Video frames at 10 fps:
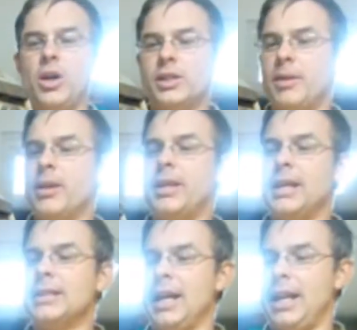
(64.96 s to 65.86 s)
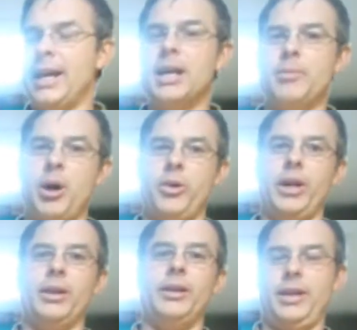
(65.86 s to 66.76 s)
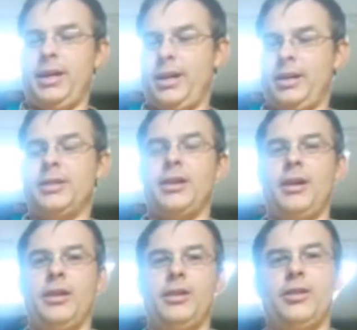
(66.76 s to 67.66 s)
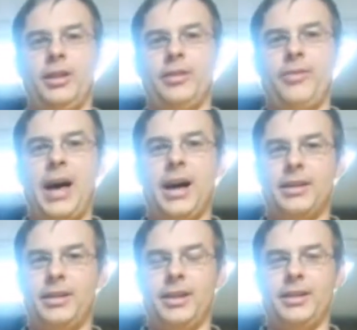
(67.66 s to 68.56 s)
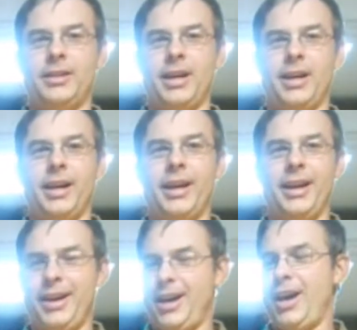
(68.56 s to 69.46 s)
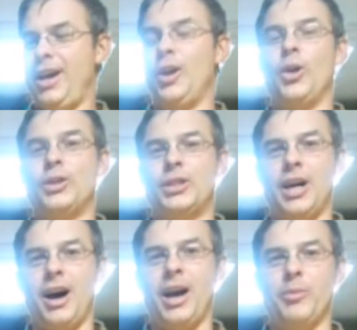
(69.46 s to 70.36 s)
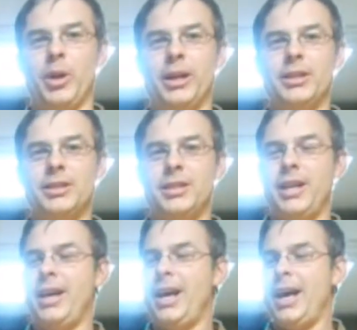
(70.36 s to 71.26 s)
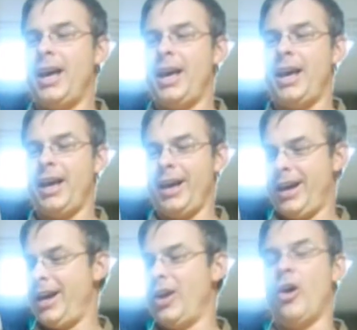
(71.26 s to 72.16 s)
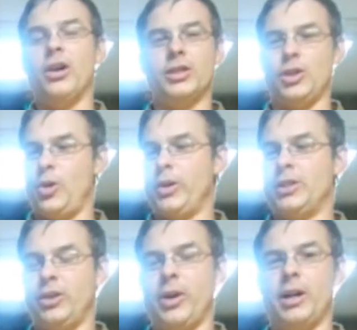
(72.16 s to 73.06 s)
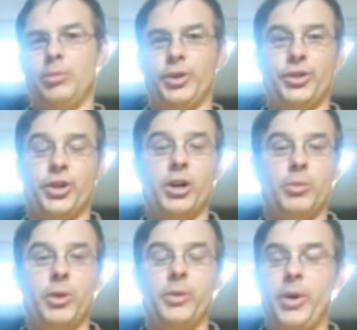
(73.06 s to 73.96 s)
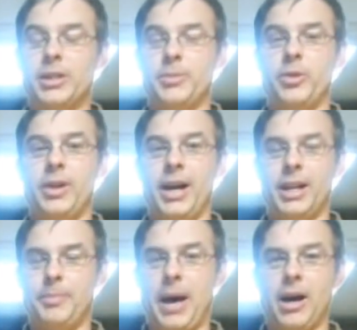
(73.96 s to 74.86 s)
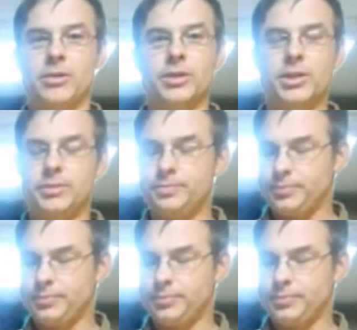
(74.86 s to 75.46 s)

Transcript: Some of the things I like about it is, other than the fact that it looks timeless, it also is incredibly durable. It weighs about 90 pounds.